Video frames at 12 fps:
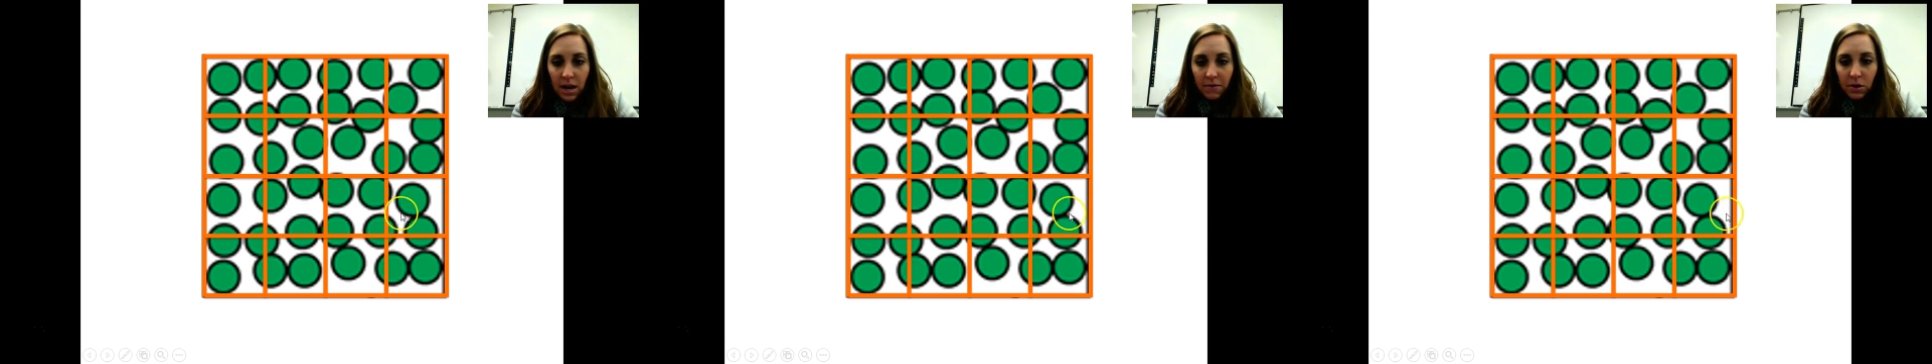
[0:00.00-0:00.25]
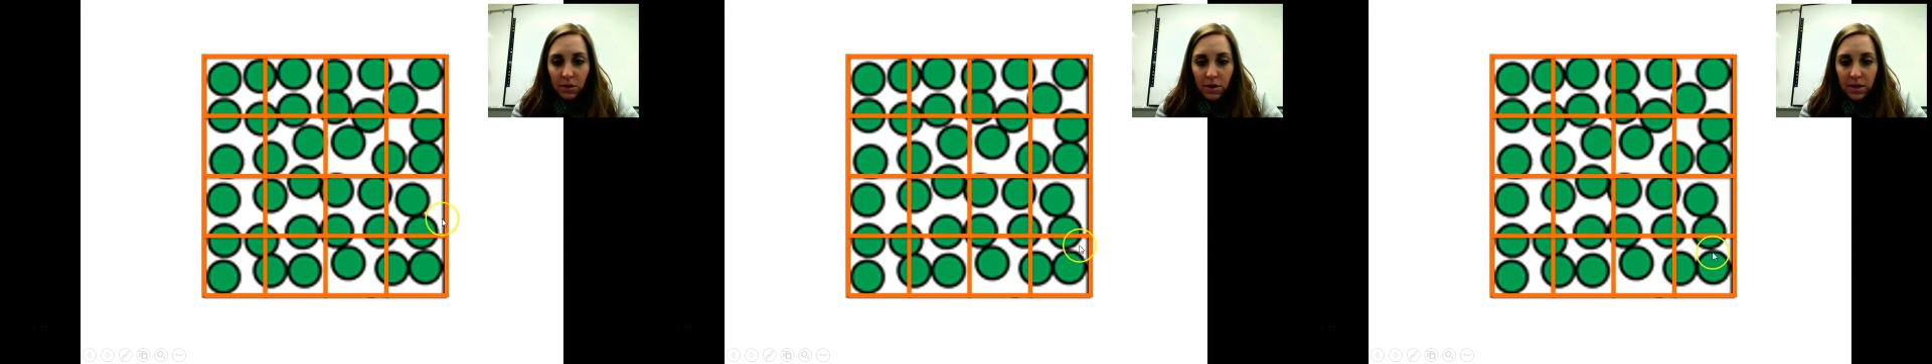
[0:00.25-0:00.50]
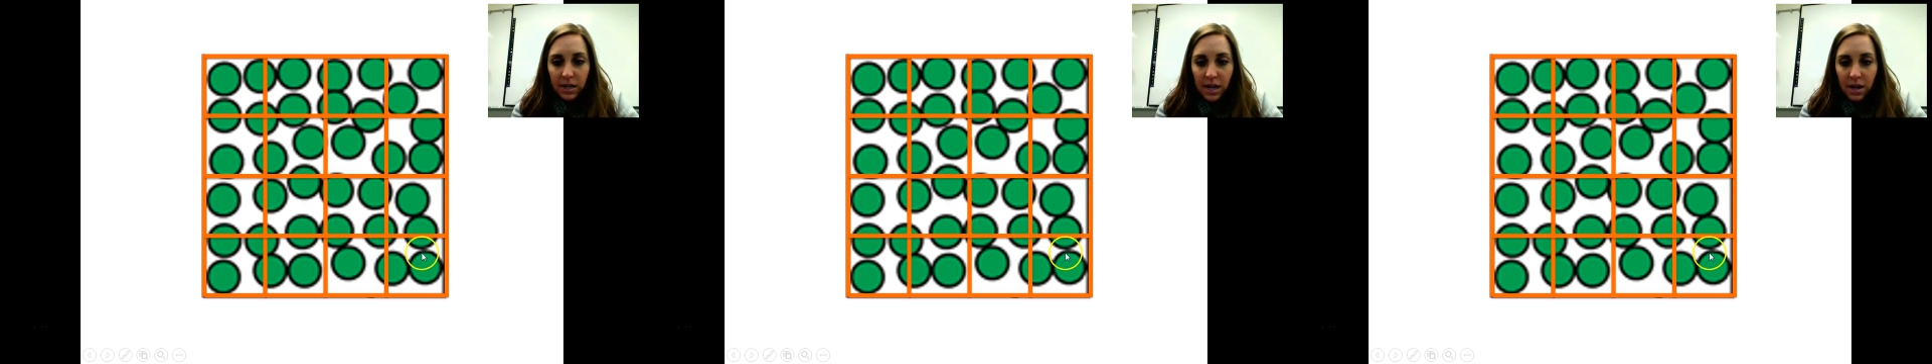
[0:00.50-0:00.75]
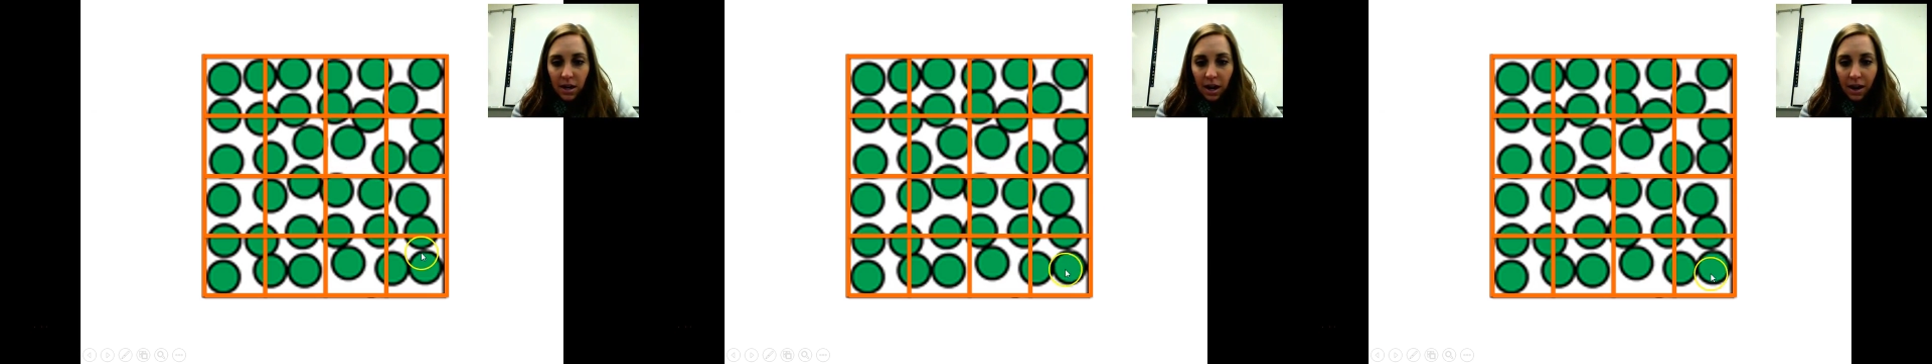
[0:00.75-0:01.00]
If you look
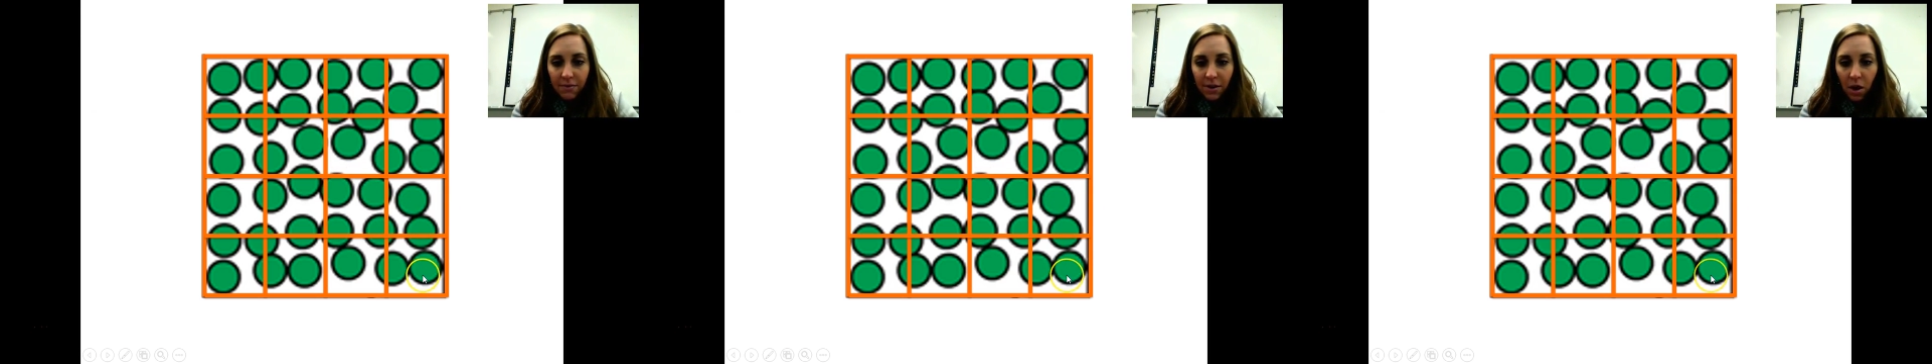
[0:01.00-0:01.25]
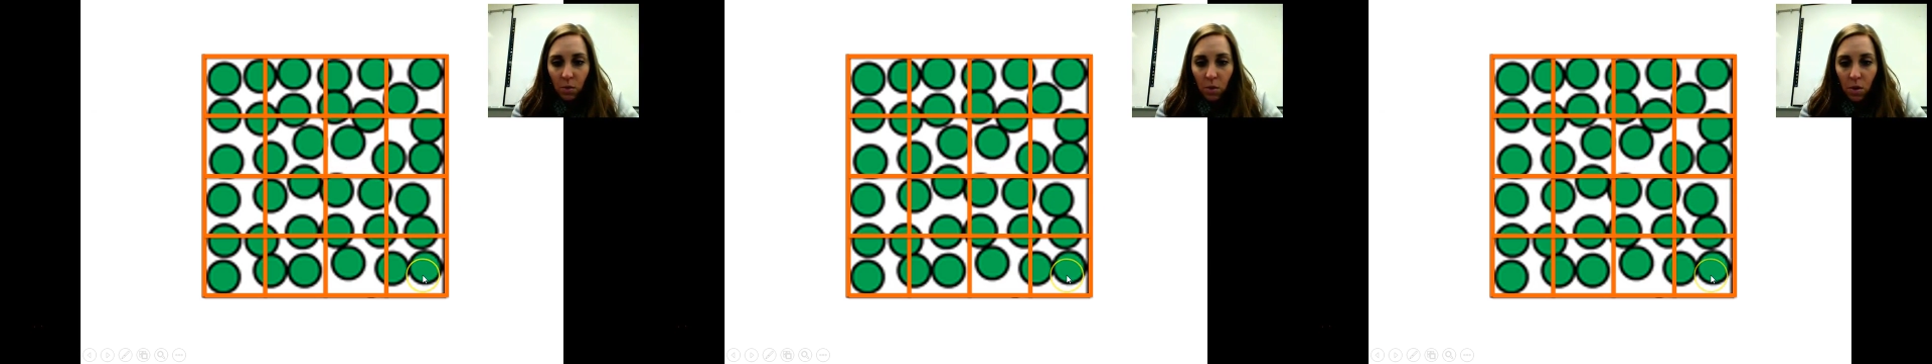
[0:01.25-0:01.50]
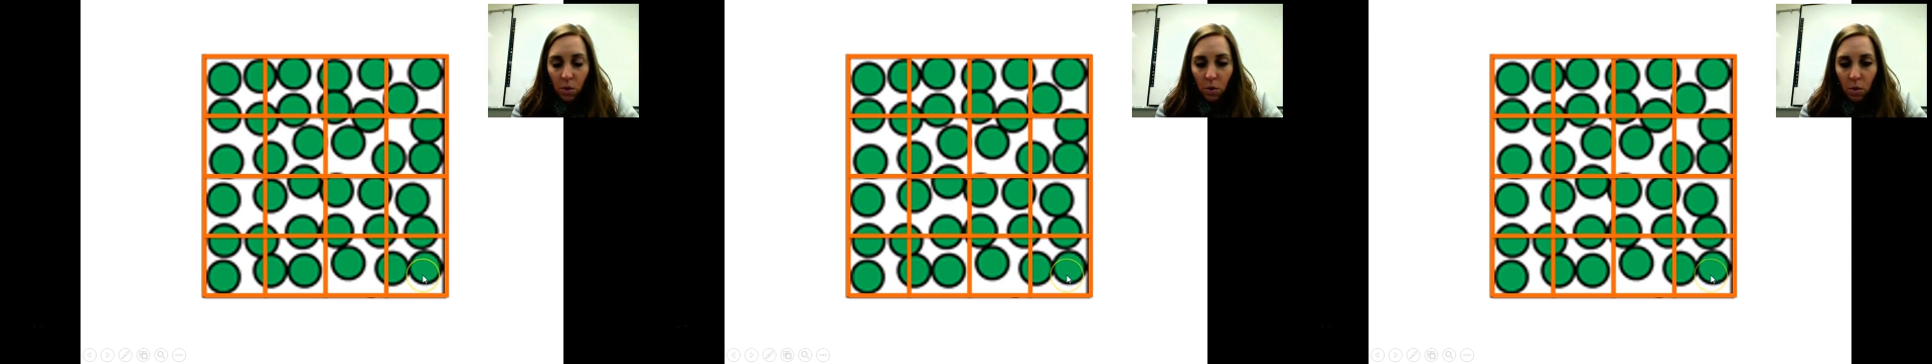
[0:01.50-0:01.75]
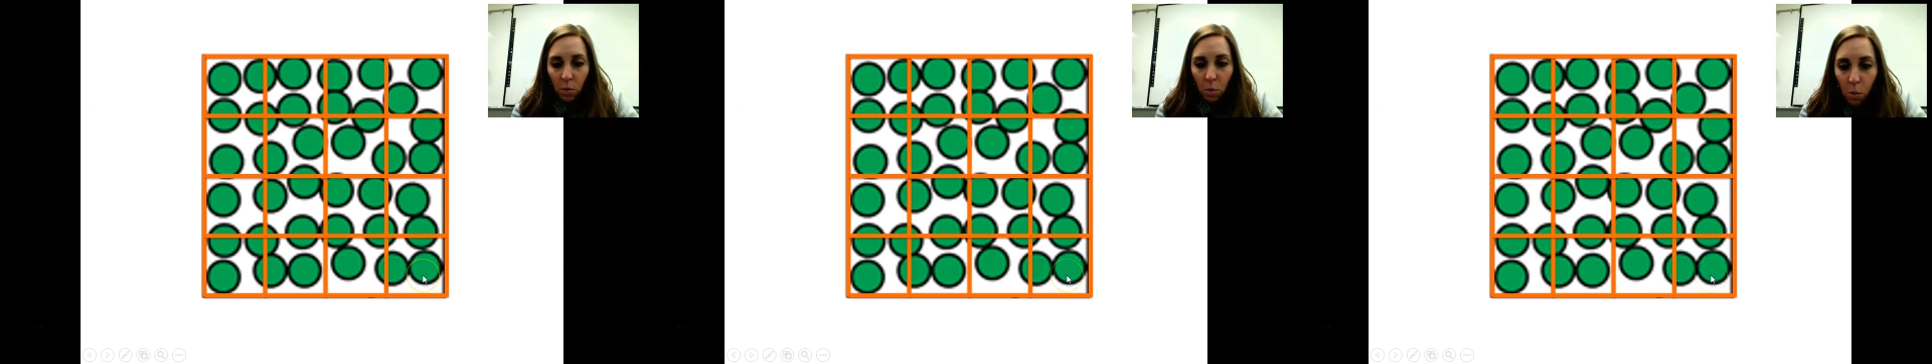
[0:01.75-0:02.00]
here, I've got
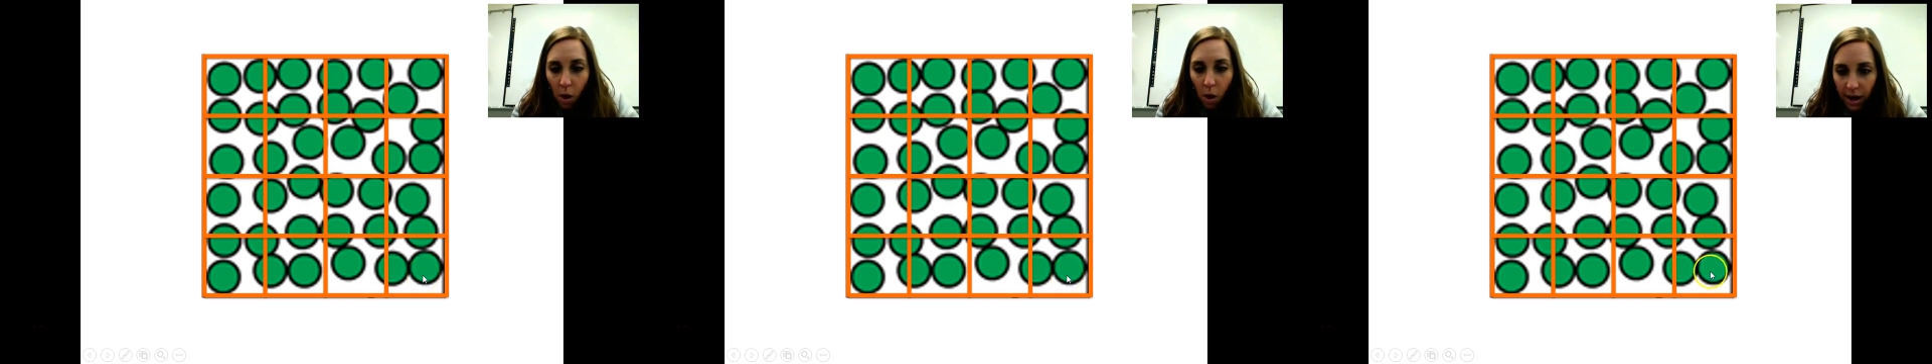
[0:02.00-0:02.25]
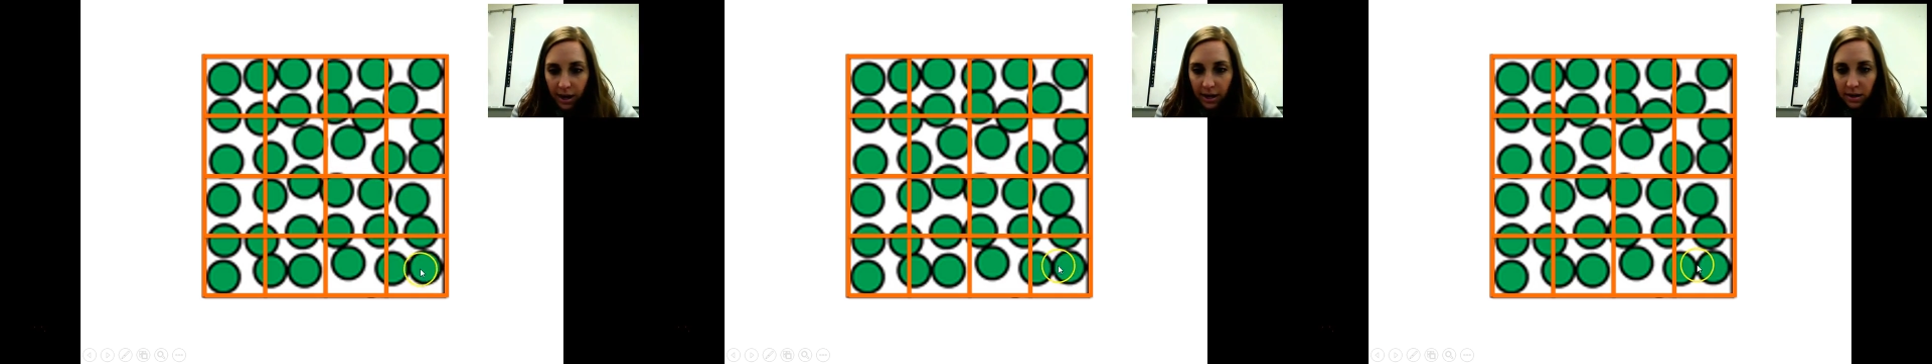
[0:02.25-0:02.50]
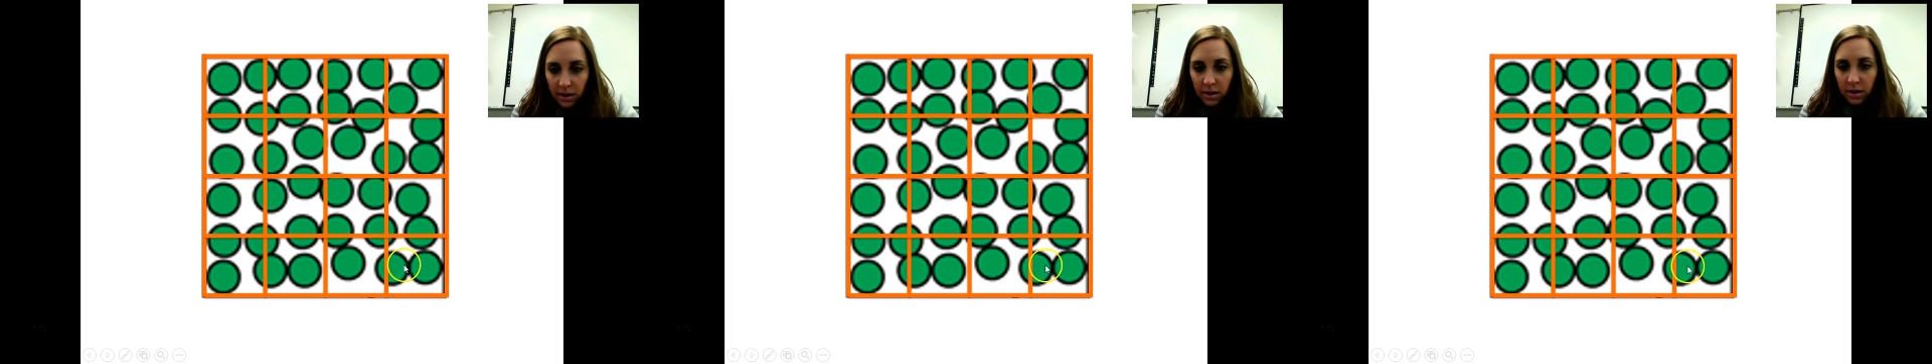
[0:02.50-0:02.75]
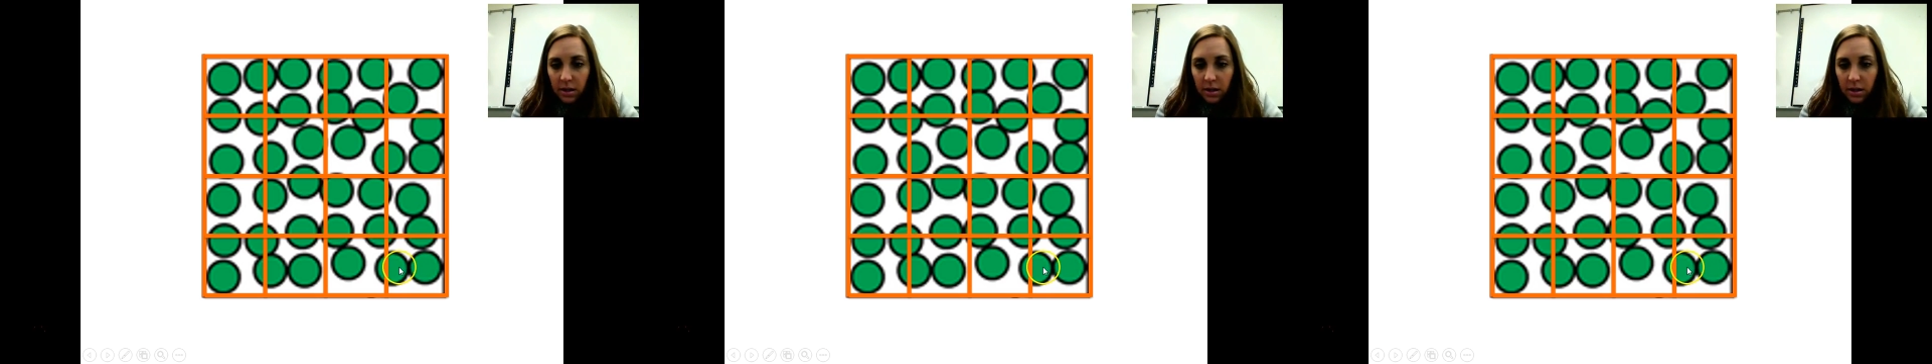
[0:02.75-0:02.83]
1,